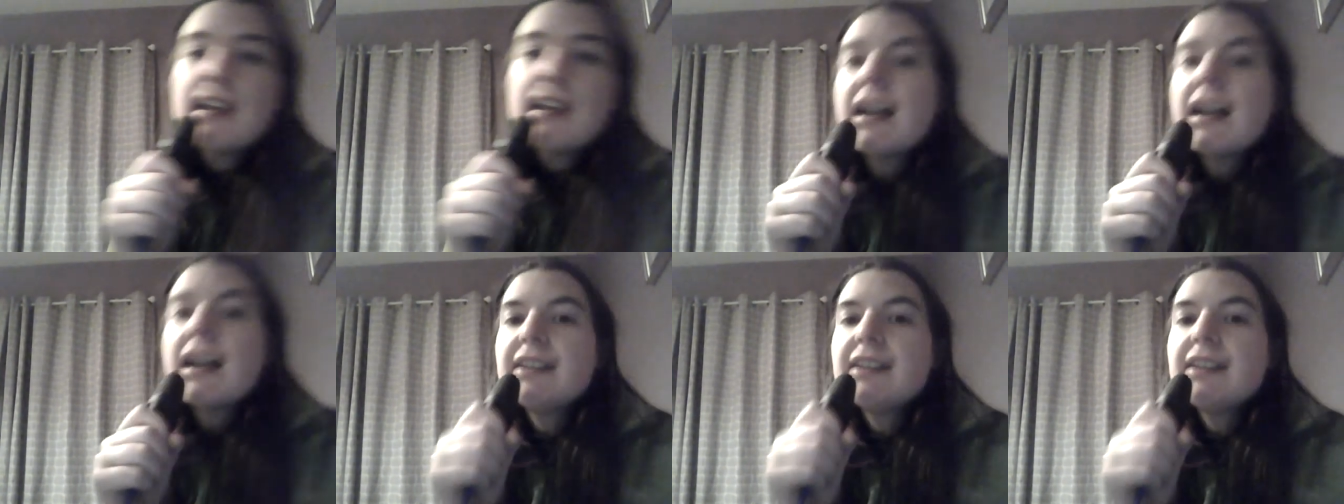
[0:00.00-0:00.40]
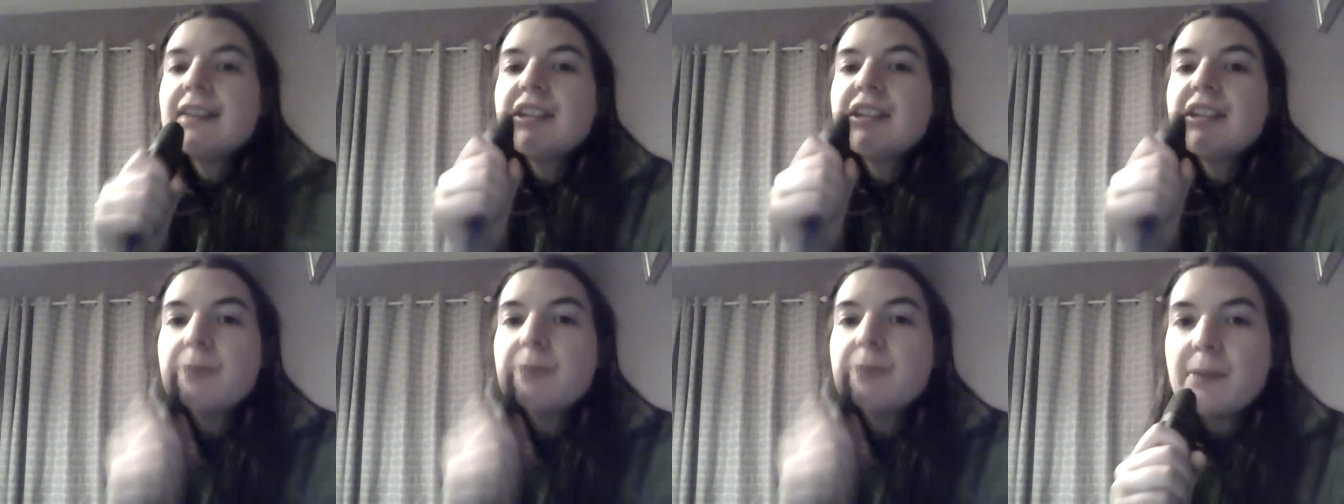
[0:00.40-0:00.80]
And the
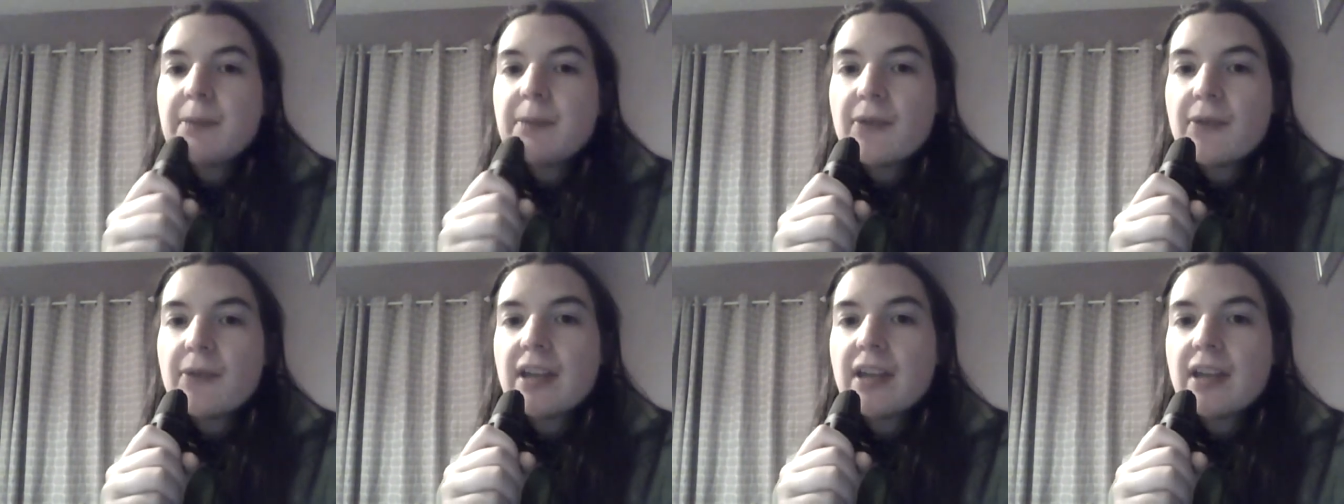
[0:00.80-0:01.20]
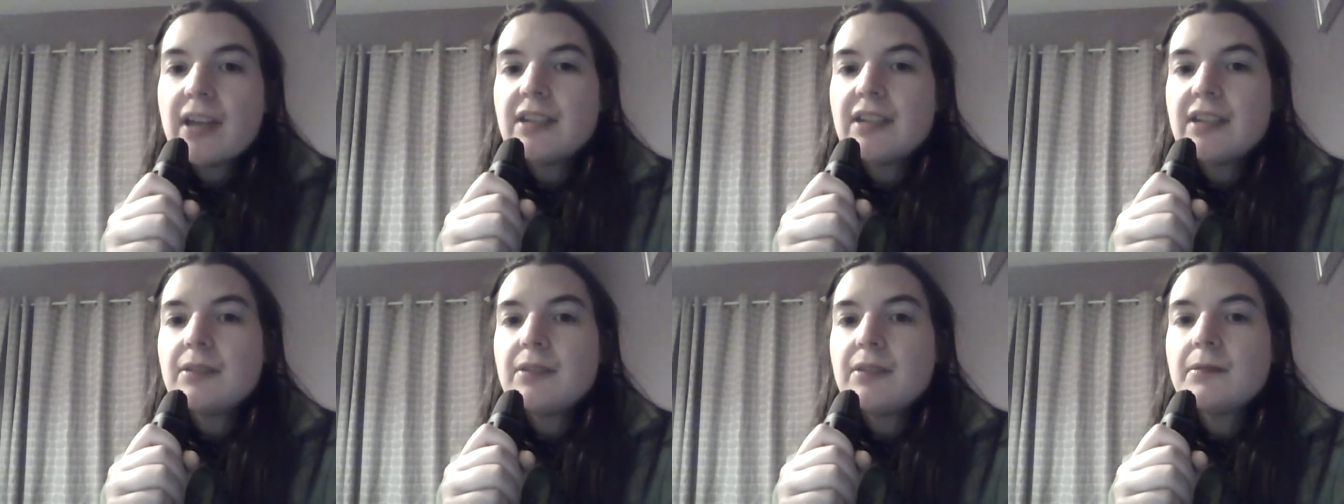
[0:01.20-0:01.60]
ESB provide
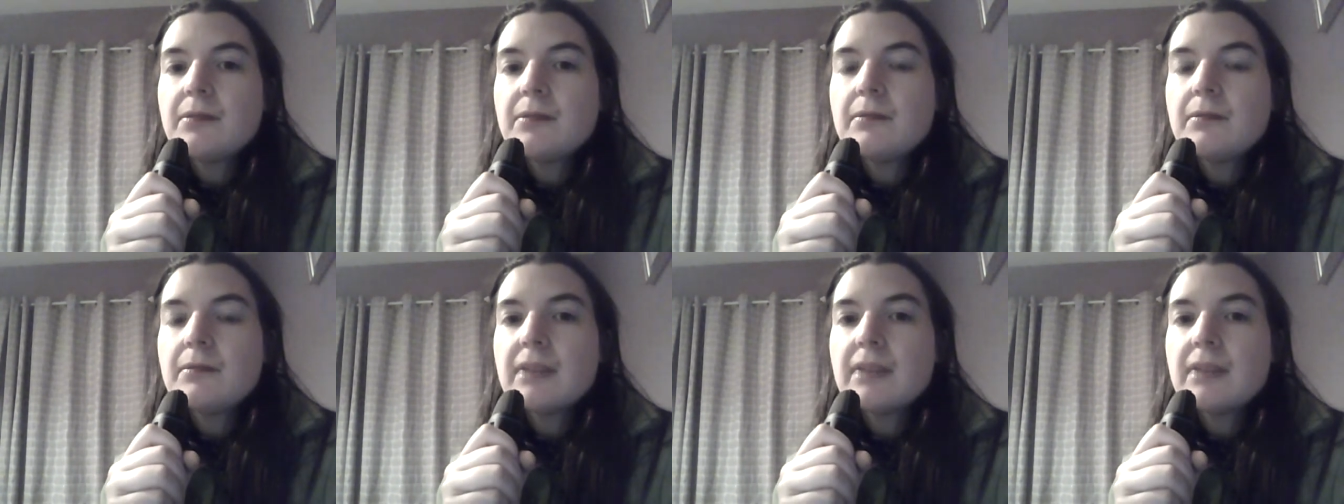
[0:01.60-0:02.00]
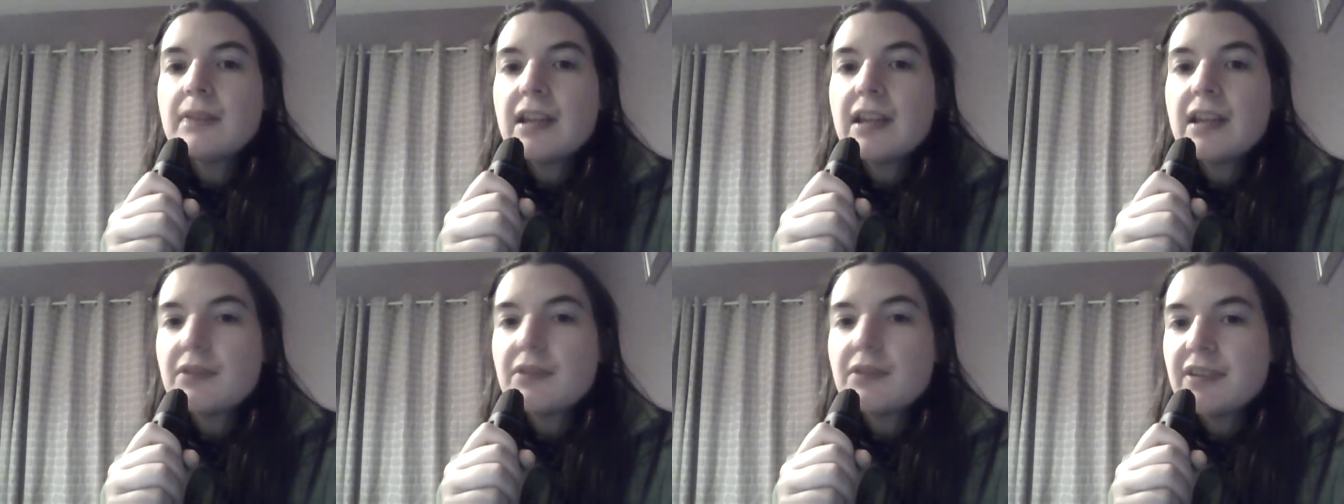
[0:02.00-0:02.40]
you
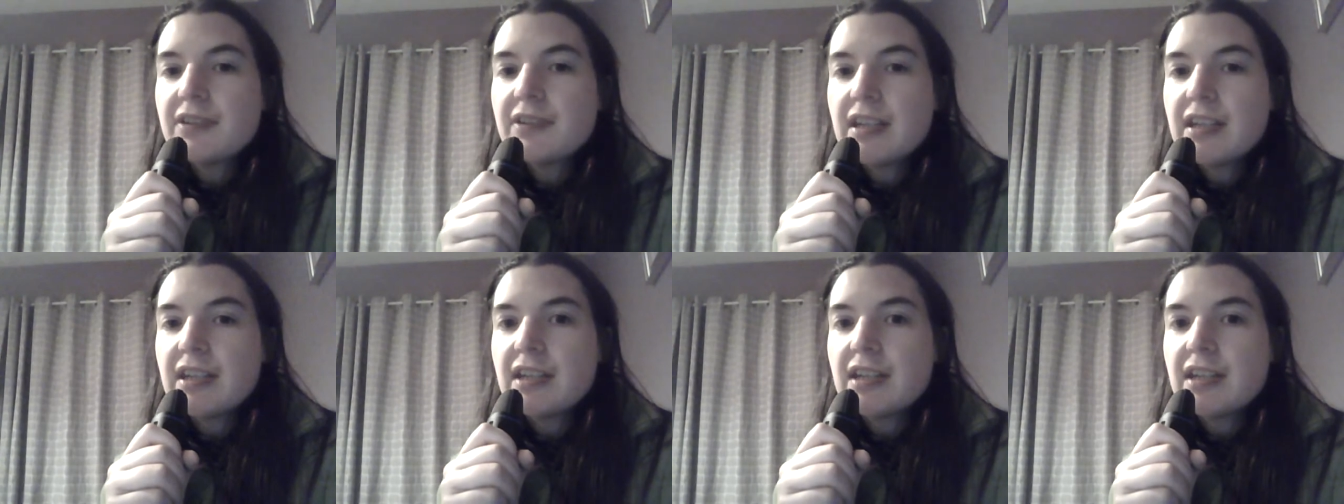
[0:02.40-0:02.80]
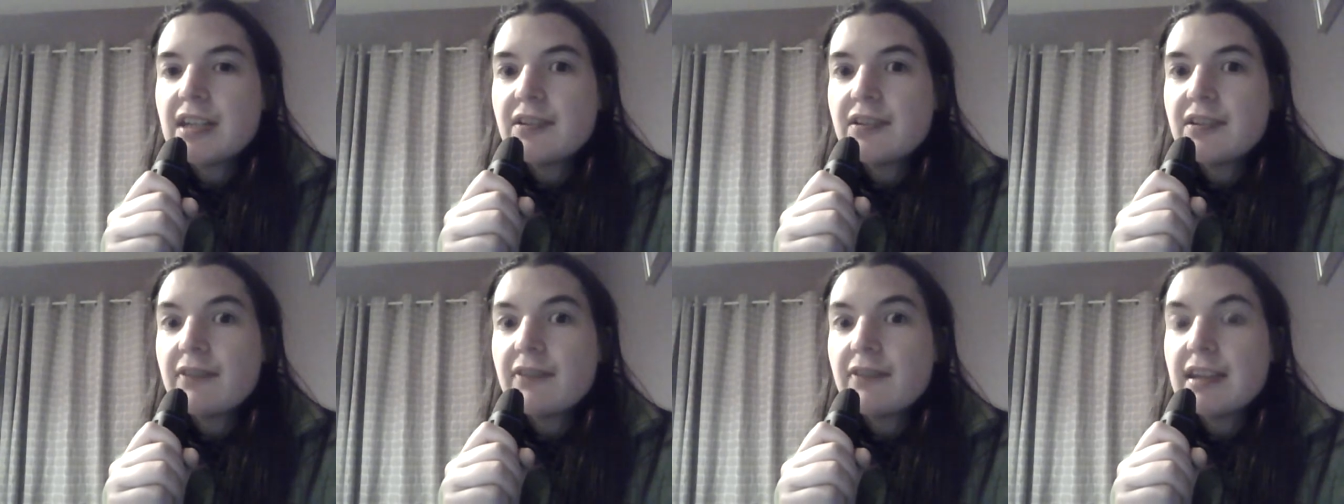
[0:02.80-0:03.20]
electricity and
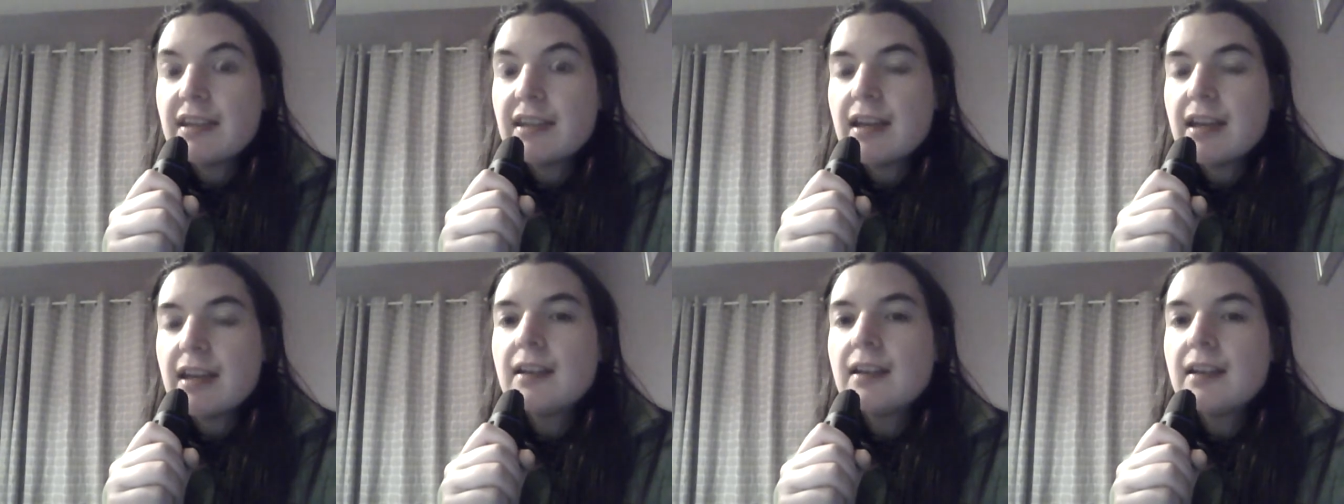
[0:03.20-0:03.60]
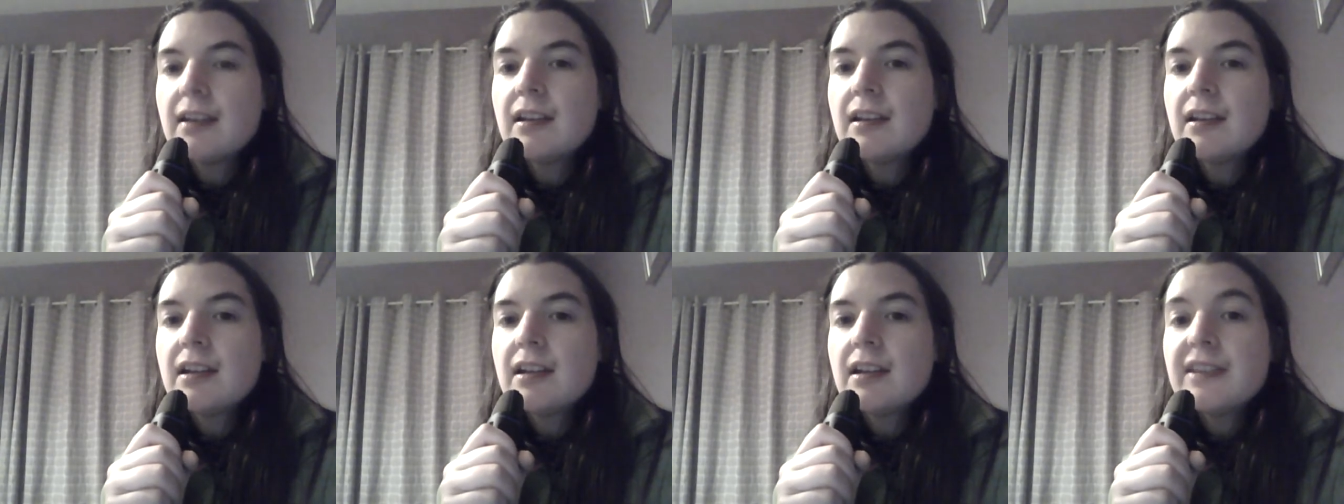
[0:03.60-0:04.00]
stuff like that.
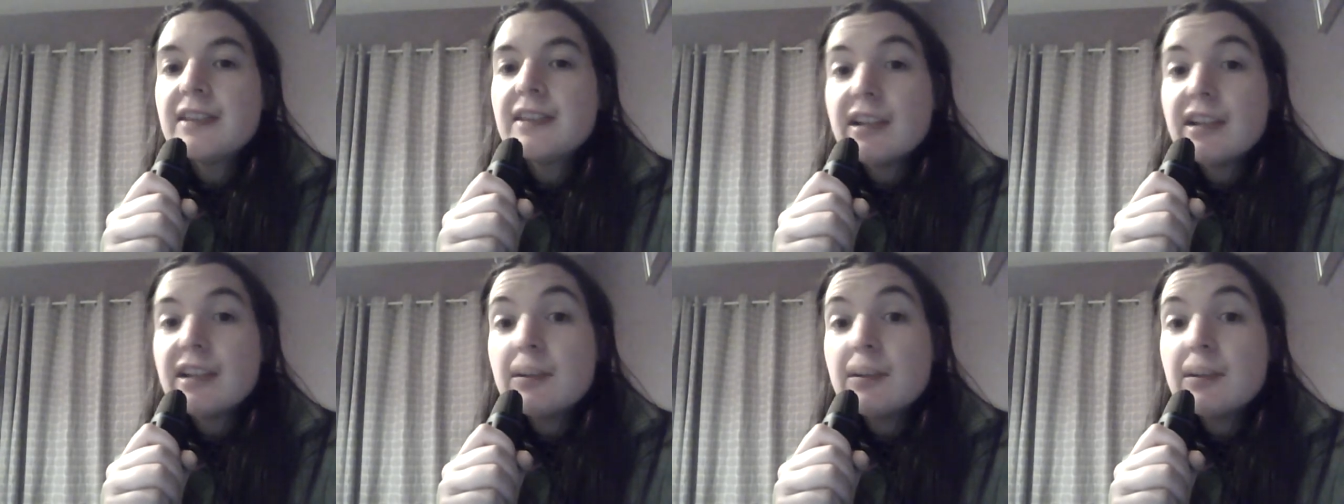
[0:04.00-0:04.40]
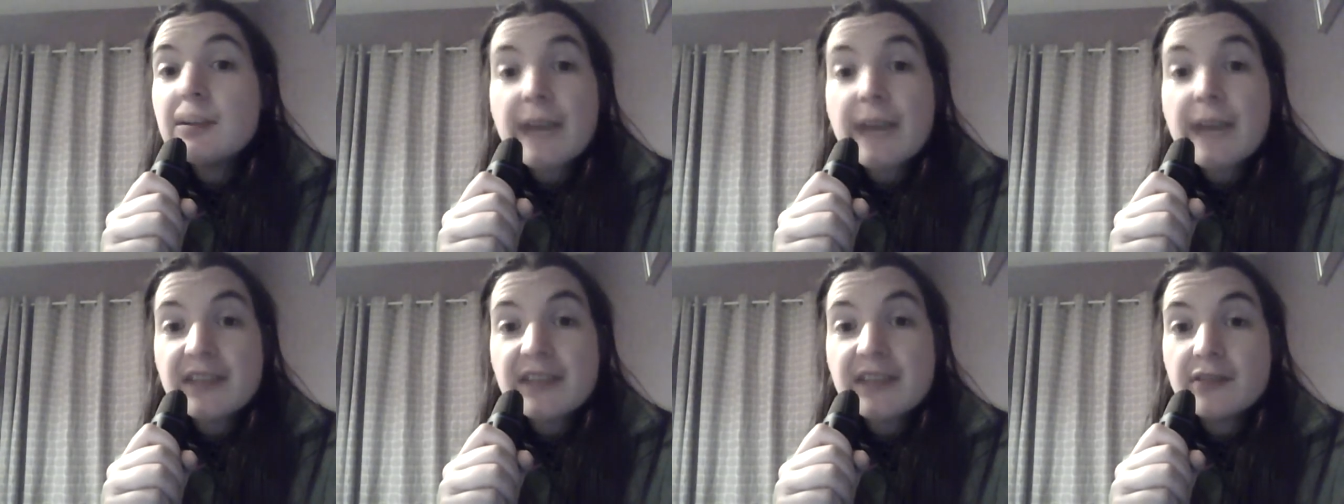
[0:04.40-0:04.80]
They're your
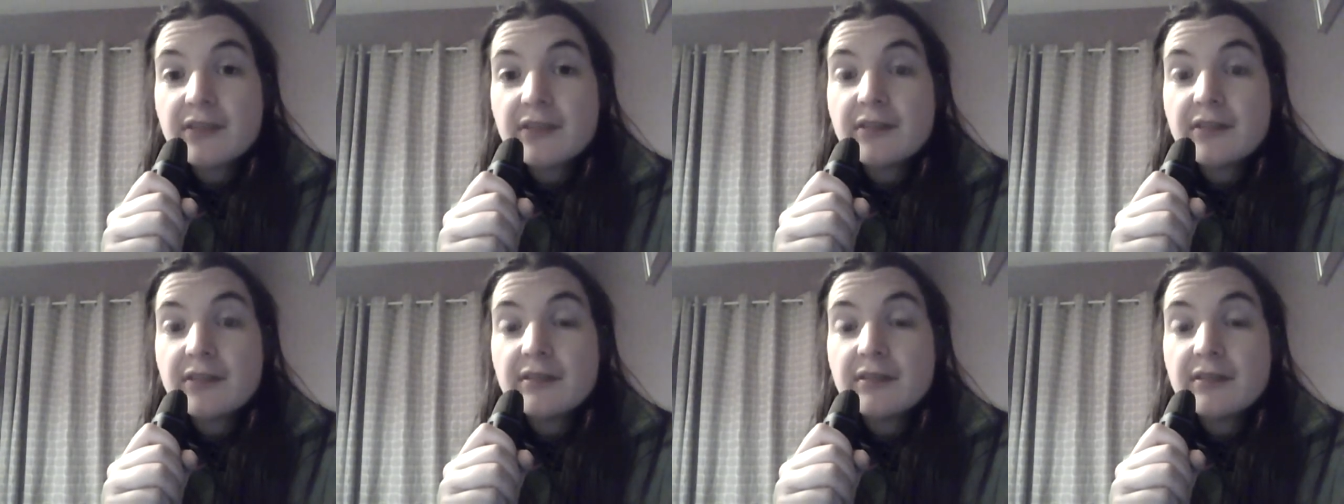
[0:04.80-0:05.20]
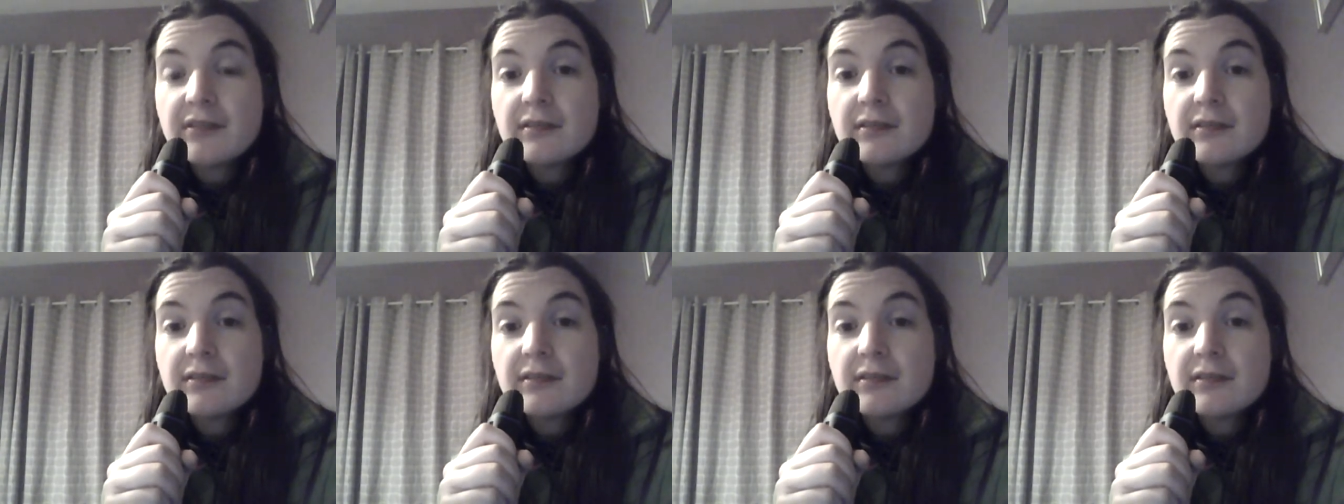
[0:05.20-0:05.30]
masters.